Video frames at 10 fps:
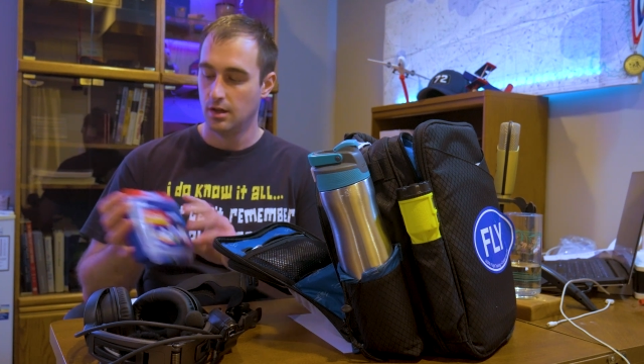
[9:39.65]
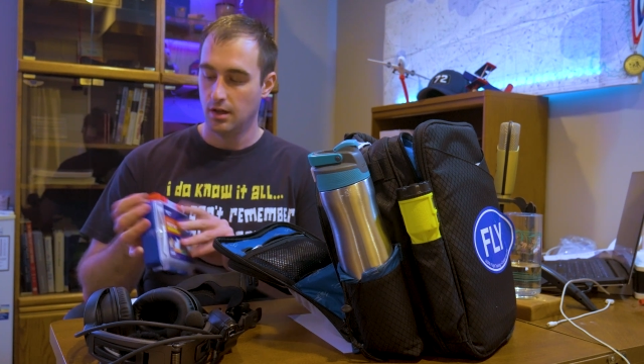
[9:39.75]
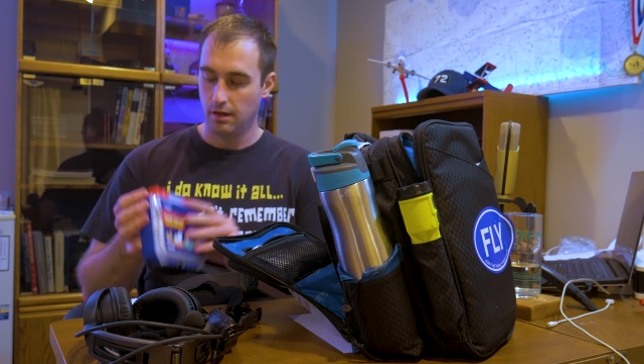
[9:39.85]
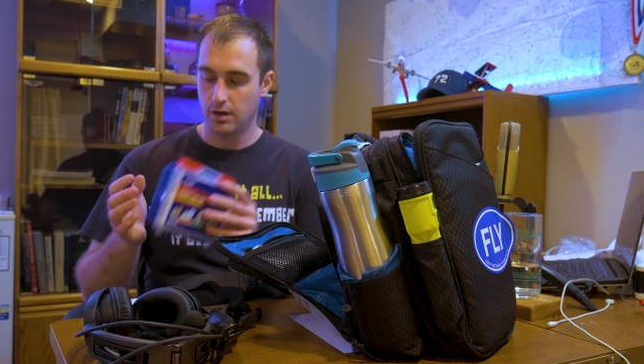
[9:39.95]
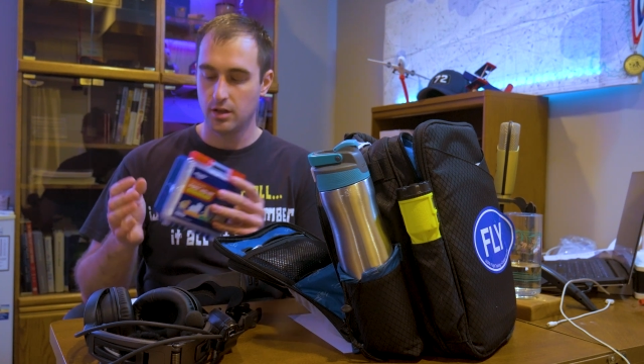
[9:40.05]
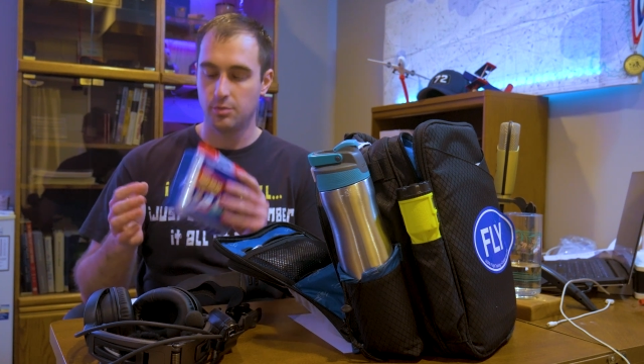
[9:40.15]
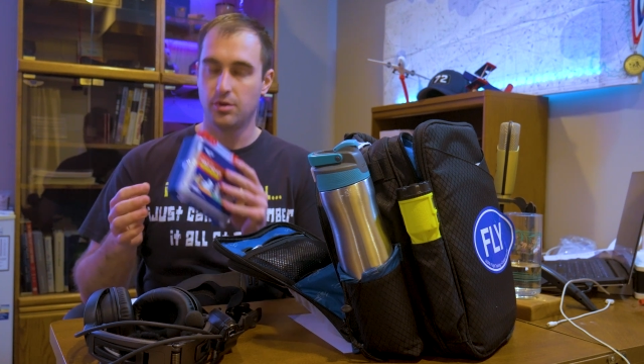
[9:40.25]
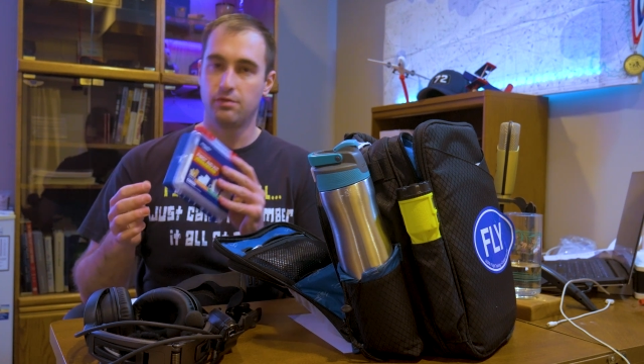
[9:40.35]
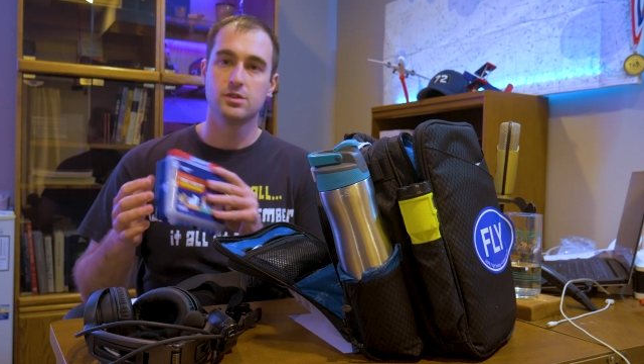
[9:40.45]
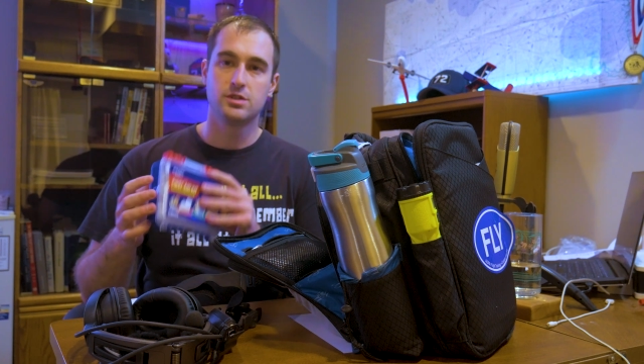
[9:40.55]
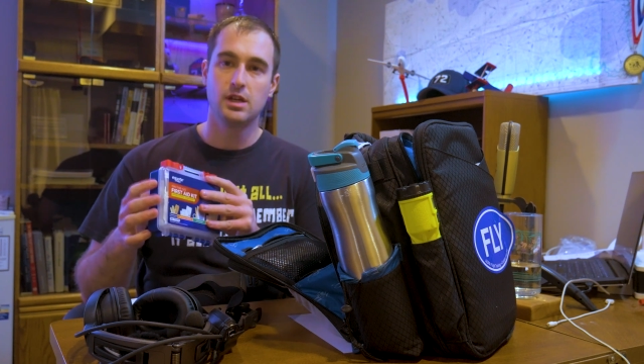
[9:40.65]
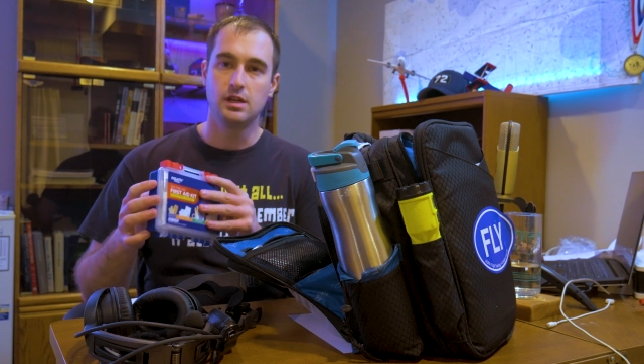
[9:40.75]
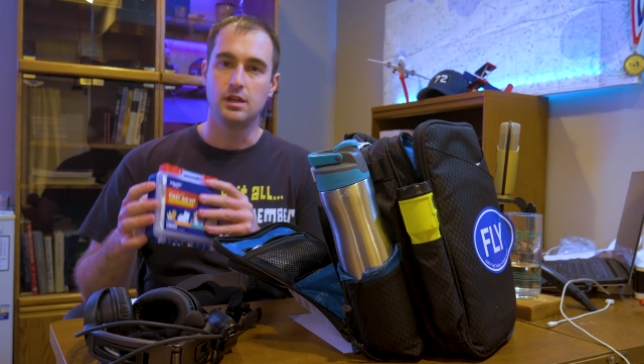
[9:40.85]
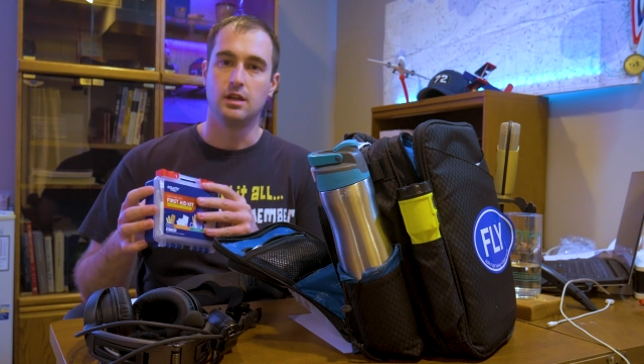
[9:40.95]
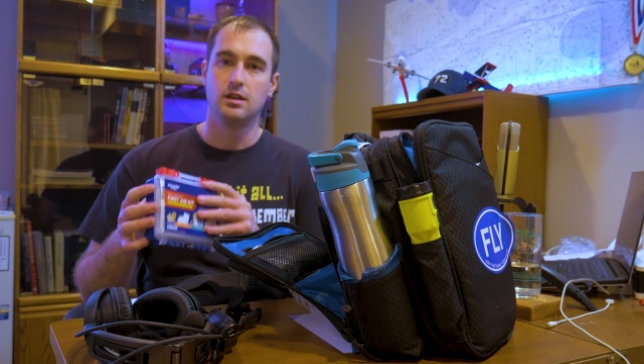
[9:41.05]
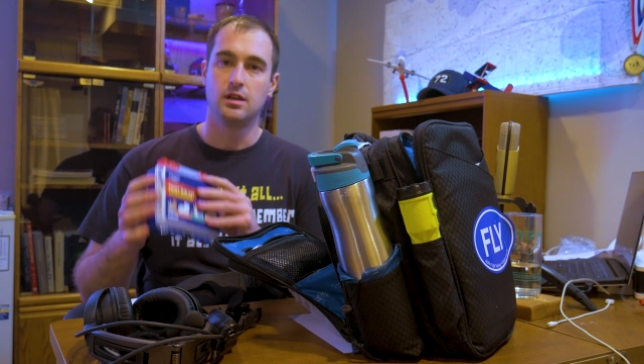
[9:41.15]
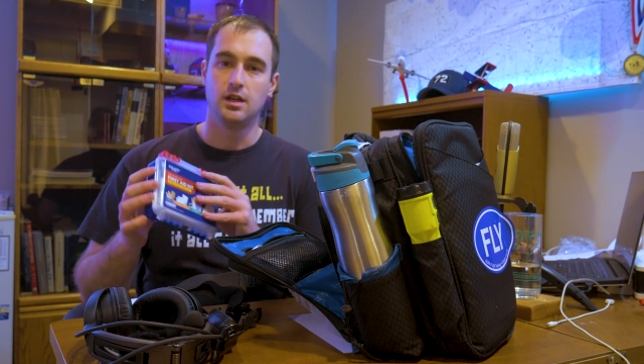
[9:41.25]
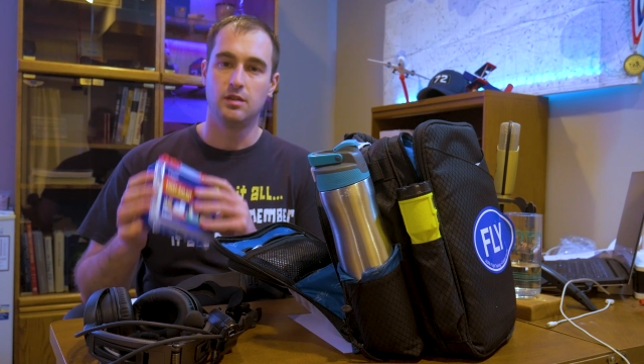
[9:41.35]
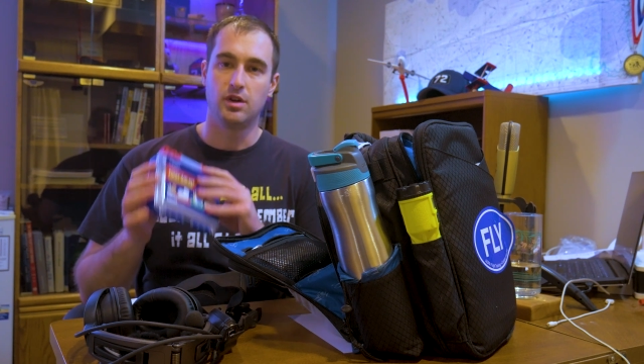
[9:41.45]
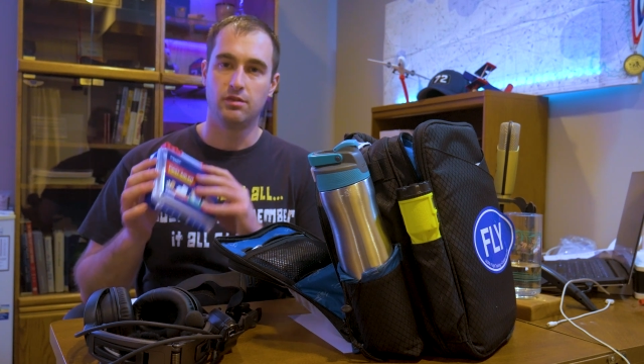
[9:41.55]
I finally put a first aid kit
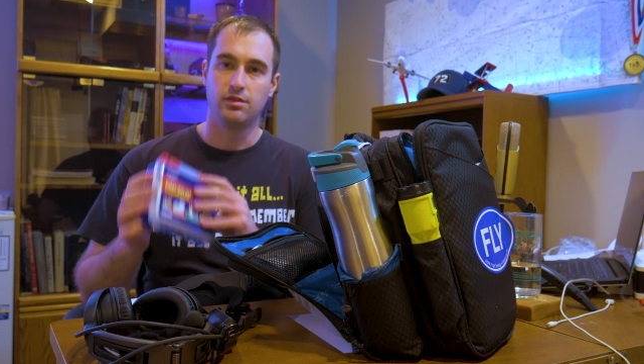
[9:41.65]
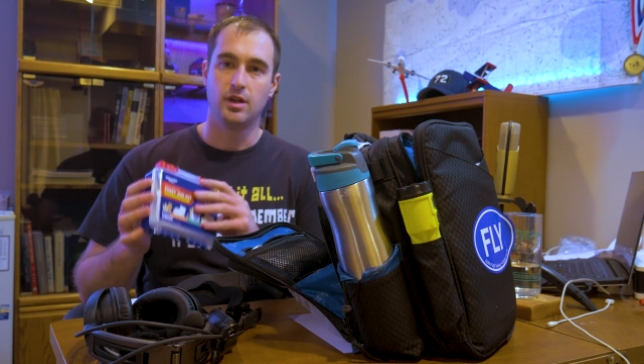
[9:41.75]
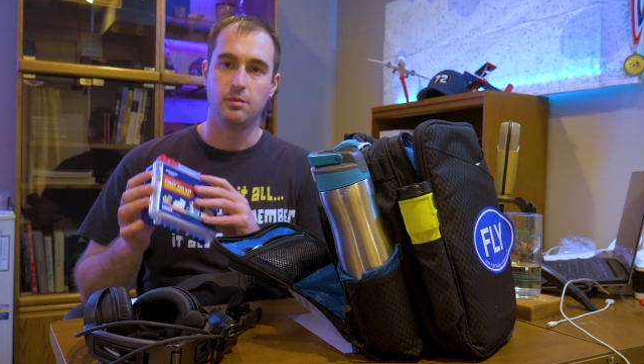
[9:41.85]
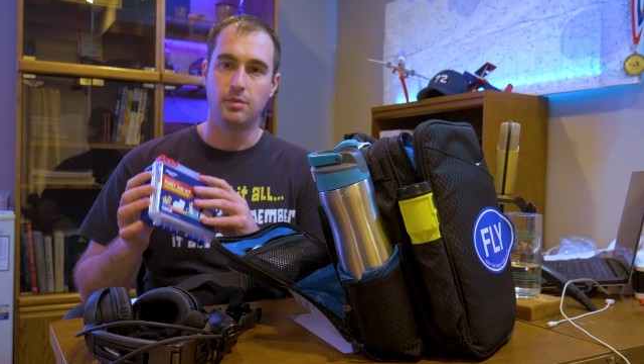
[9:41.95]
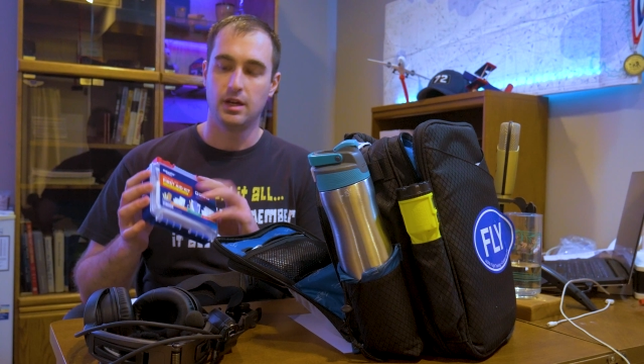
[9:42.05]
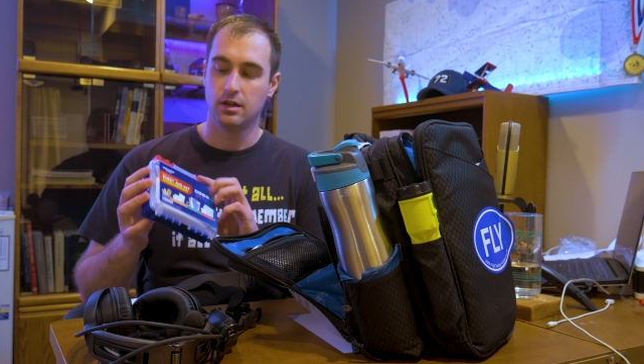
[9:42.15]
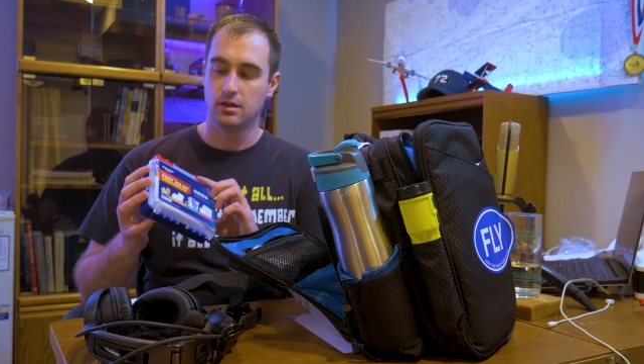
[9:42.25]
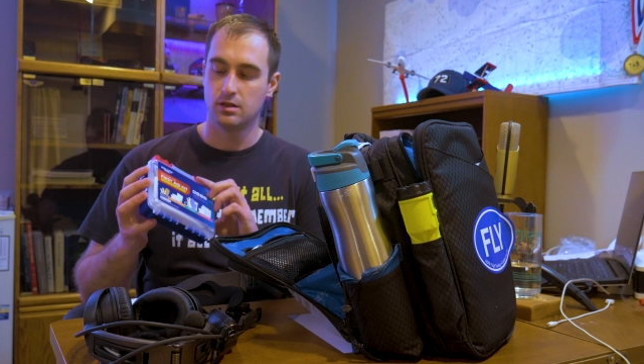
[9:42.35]
in my flight bag.